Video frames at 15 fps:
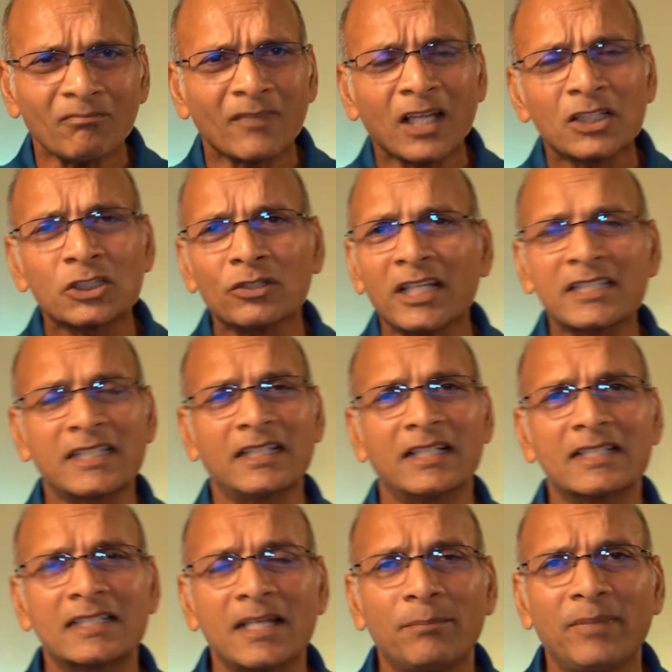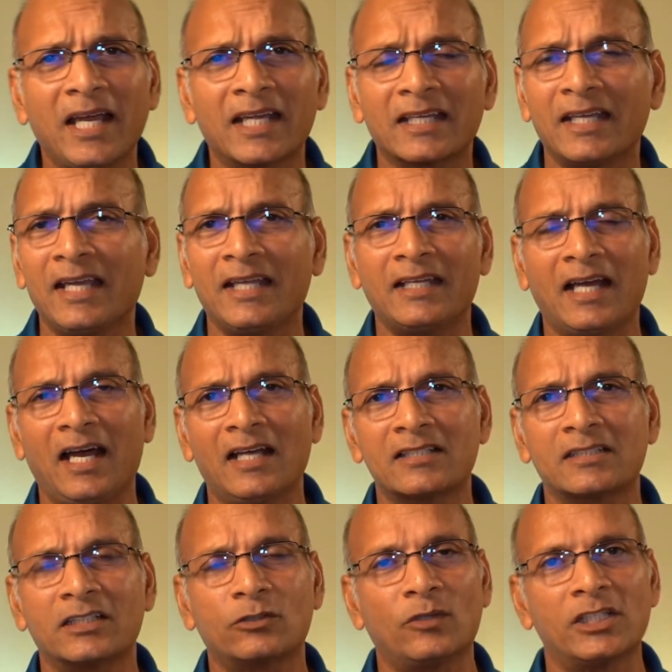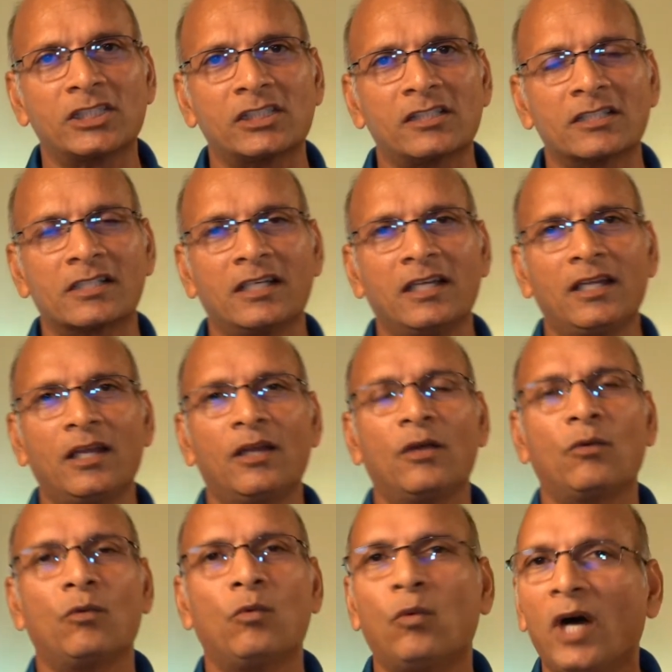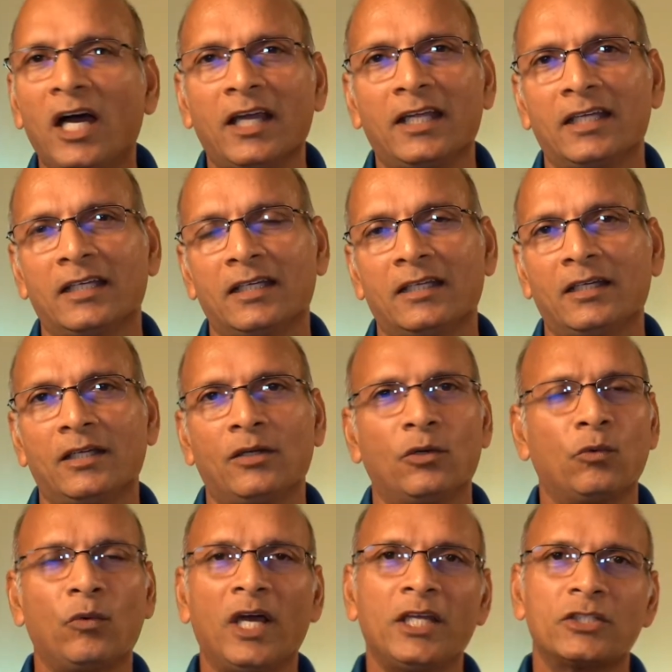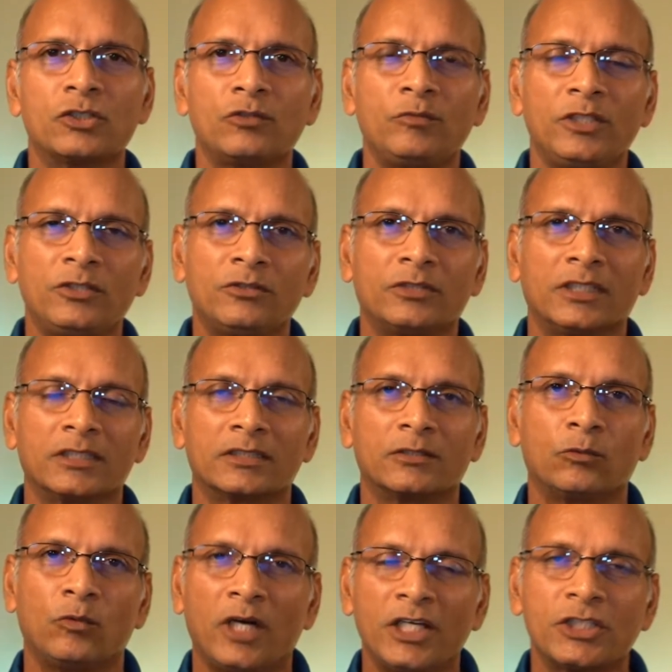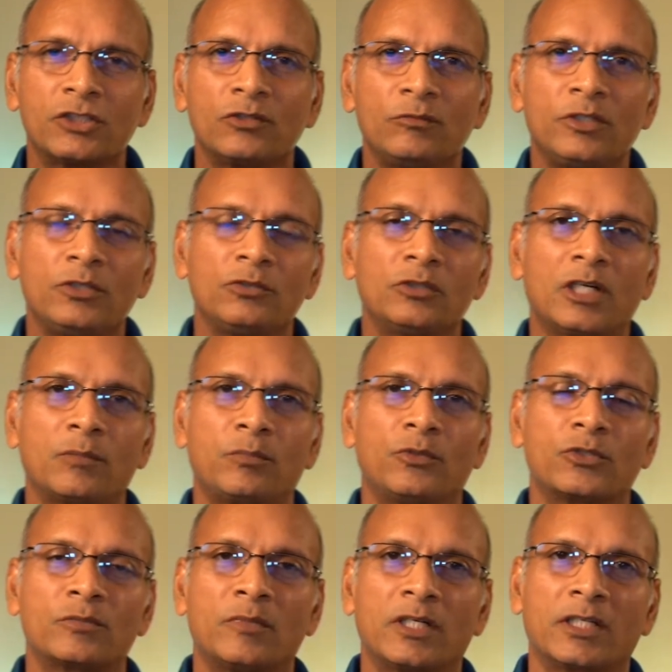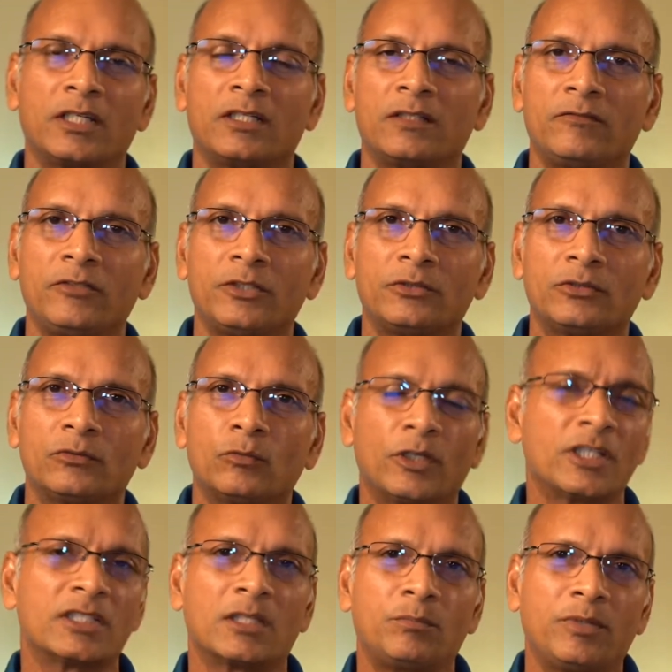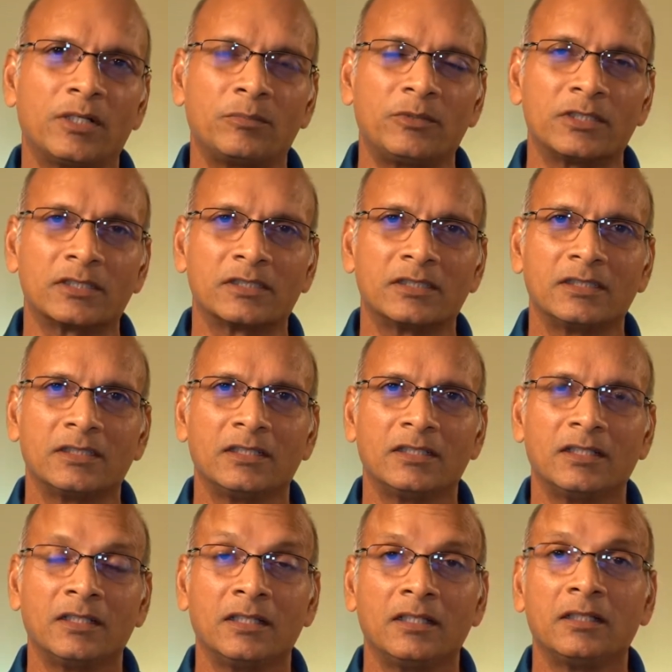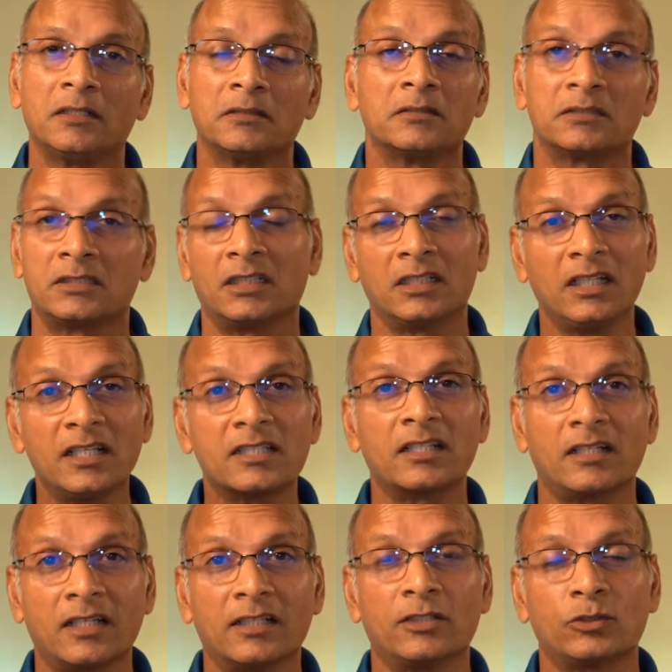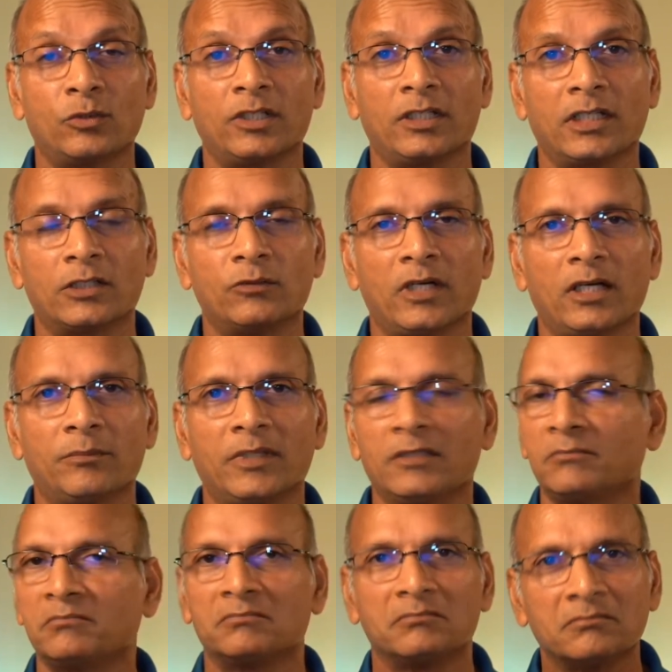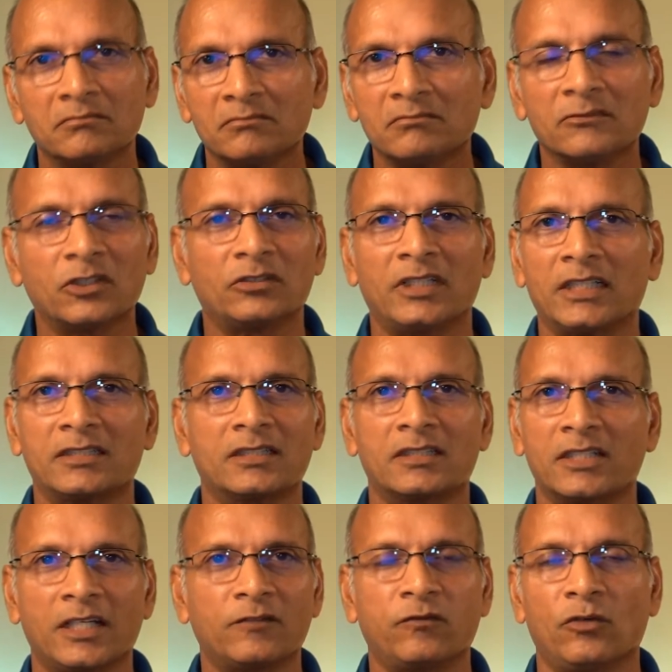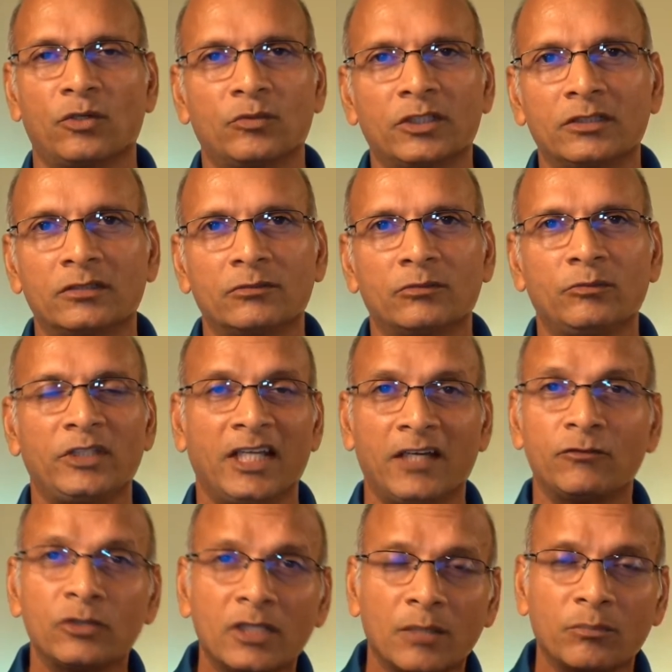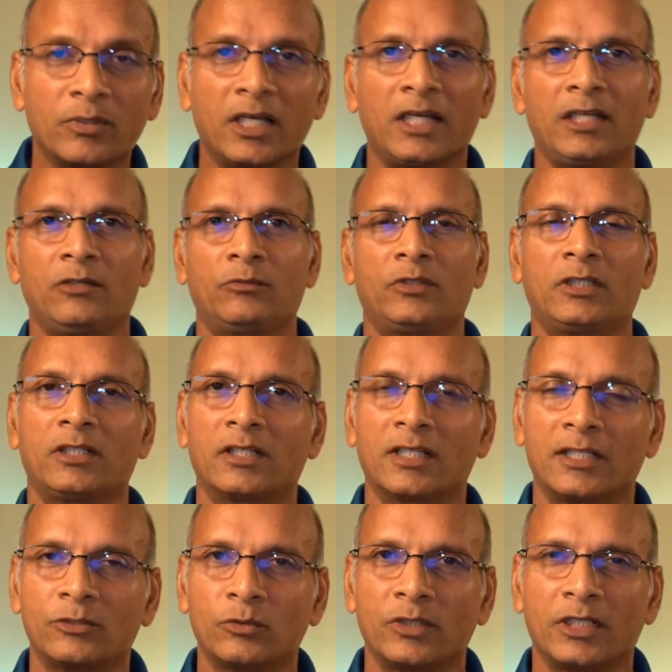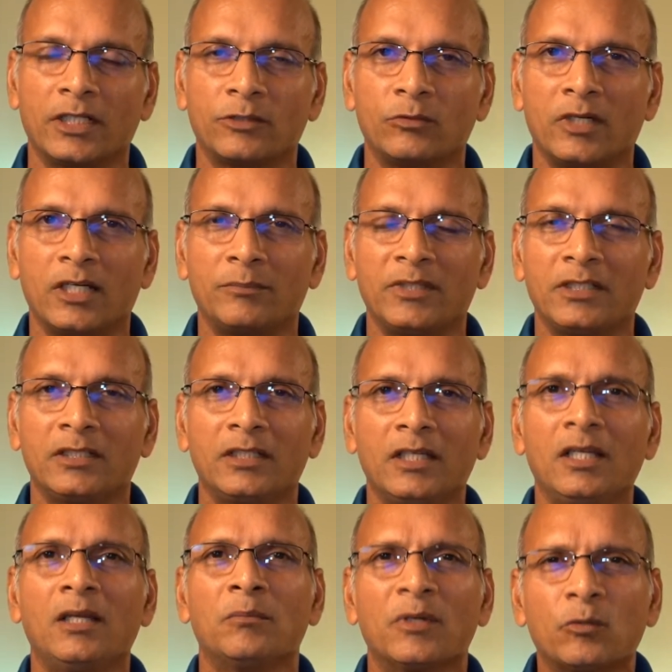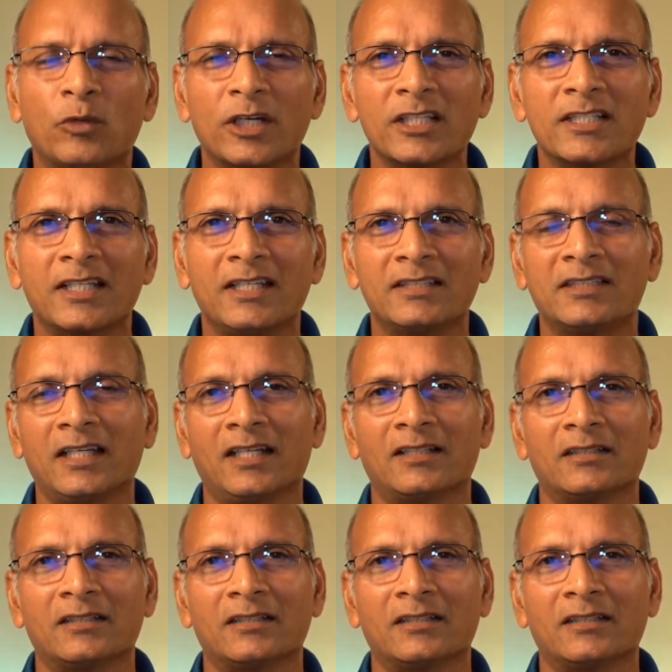So let's take a step back and ask the questions, why? Why should we do this? Why should we do the post-market review? What is the purpose? Certainly it's a regulatory requirement. You know, that's straightforward. We have to comply with a regulatory requirement. But what is the intent?